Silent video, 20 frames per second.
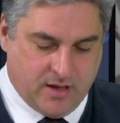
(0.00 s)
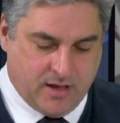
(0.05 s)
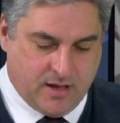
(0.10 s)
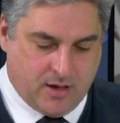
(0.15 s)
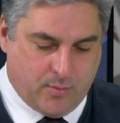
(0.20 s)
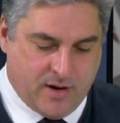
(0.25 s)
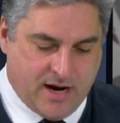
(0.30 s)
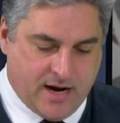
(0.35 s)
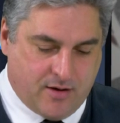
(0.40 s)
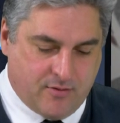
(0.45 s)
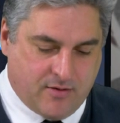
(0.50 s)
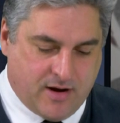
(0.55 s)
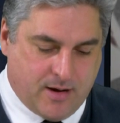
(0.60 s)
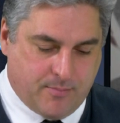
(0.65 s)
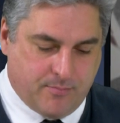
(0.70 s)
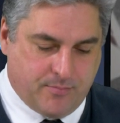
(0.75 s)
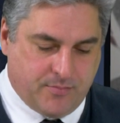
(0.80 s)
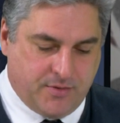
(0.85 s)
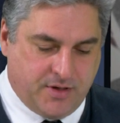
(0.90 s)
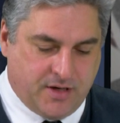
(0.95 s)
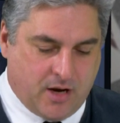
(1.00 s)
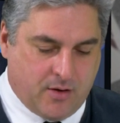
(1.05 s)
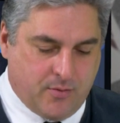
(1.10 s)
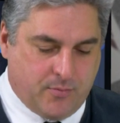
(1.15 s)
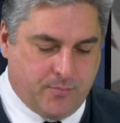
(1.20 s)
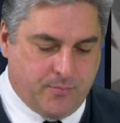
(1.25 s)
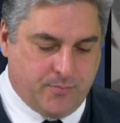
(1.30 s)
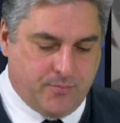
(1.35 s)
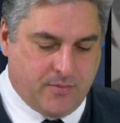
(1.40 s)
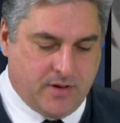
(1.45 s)
where, um, you know,
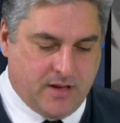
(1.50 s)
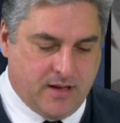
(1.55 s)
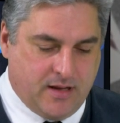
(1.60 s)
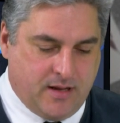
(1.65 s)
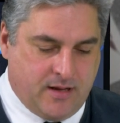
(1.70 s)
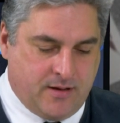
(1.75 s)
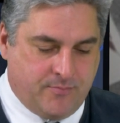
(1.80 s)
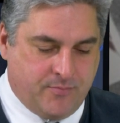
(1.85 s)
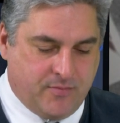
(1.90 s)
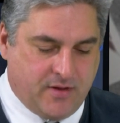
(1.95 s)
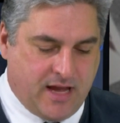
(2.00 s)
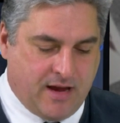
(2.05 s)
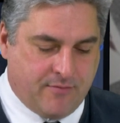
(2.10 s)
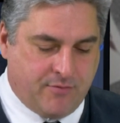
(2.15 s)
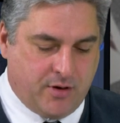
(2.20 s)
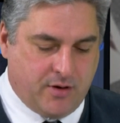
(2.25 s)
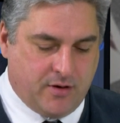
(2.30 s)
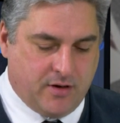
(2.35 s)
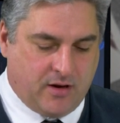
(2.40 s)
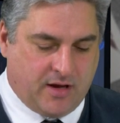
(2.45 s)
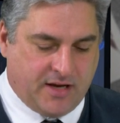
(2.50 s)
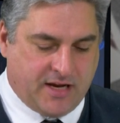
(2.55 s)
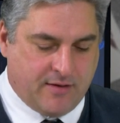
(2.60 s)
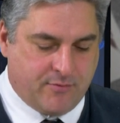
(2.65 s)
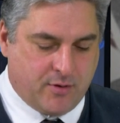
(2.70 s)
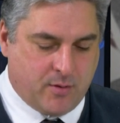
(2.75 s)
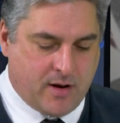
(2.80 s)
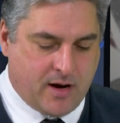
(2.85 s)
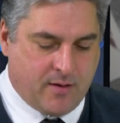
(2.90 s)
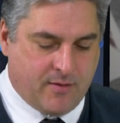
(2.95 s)
every like
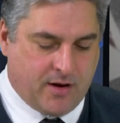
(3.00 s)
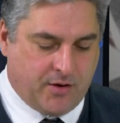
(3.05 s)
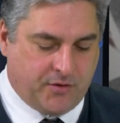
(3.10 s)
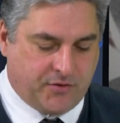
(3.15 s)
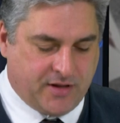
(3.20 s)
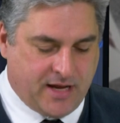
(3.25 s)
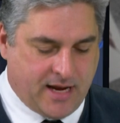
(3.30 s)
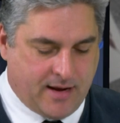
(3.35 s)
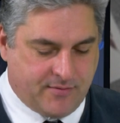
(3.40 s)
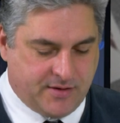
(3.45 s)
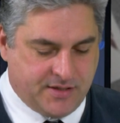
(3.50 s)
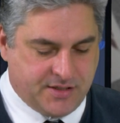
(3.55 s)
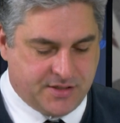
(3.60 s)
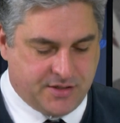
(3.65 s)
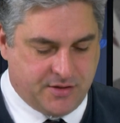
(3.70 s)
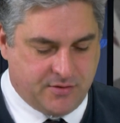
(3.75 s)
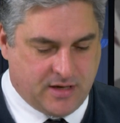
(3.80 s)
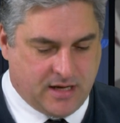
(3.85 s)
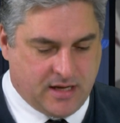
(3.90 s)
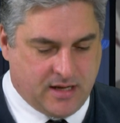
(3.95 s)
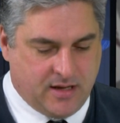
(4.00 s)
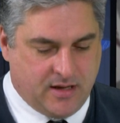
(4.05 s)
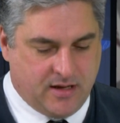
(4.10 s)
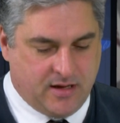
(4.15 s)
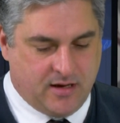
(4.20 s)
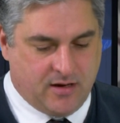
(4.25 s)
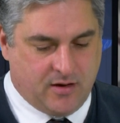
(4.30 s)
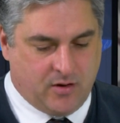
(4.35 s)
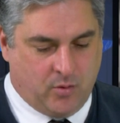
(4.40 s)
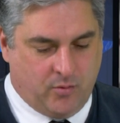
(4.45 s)
everywhere else, they're having to, uh,
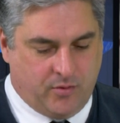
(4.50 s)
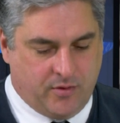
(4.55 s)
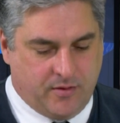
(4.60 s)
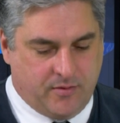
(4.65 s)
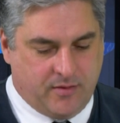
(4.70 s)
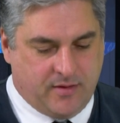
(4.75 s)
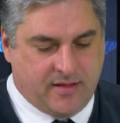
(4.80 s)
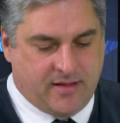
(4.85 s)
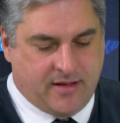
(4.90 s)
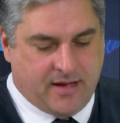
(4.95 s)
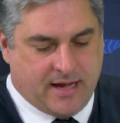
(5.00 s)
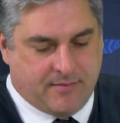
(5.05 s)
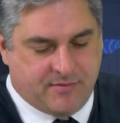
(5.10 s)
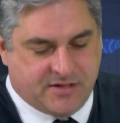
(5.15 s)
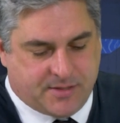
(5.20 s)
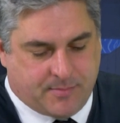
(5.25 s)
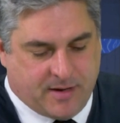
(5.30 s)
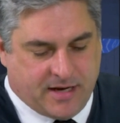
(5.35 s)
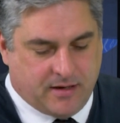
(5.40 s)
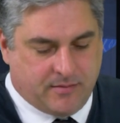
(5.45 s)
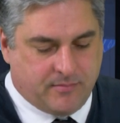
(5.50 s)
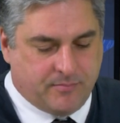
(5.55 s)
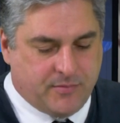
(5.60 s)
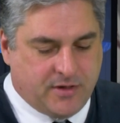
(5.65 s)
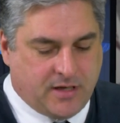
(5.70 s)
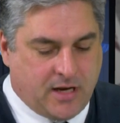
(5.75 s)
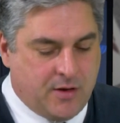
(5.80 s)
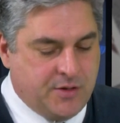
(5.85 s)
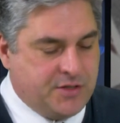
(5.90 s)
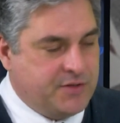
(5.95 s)
all, they're having to make
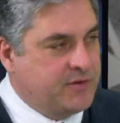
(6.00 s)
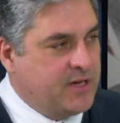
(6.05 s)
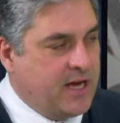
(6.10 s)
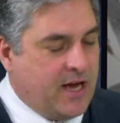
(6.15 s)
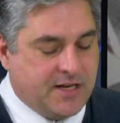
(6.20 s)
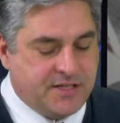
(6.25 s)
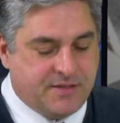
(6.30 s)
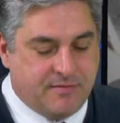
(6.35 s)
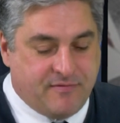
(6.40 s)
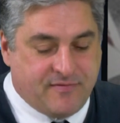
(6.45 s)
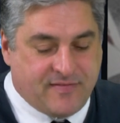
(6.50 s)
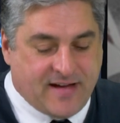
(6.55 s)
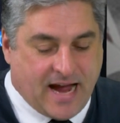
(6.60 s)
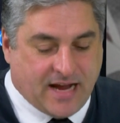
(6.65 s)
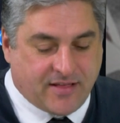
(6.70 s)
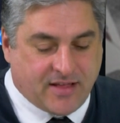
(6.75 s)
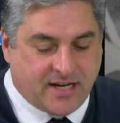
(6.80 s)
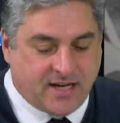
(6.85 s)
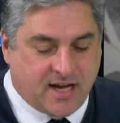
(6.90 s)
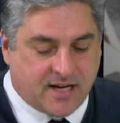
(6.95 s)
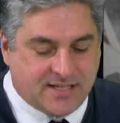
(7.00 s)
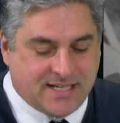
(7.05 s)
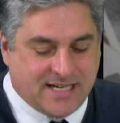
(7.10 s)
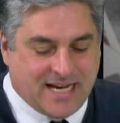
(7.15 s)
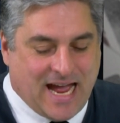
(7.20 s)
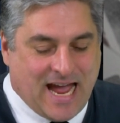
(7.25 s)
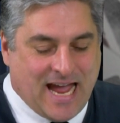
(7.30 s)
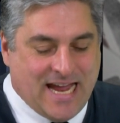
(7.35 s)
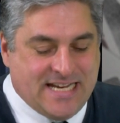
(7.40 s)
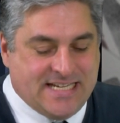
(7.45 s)
loads of cuts. In fact, they're cutting
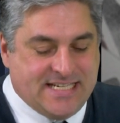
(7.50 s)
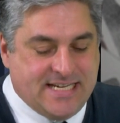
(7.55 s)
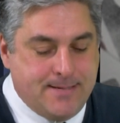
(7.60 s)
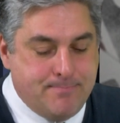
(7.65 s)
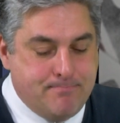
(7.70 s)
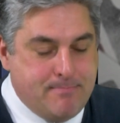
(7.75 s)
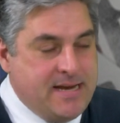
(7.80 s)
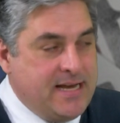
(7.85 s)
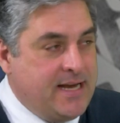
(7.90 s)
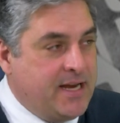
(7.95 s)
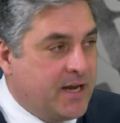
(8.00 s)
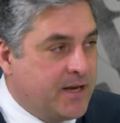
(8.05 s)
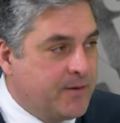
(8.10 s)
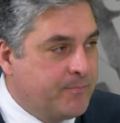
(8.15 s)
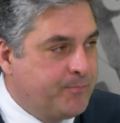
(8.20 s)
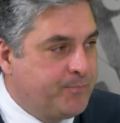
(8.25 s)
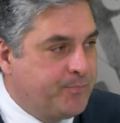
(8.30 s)
eighty million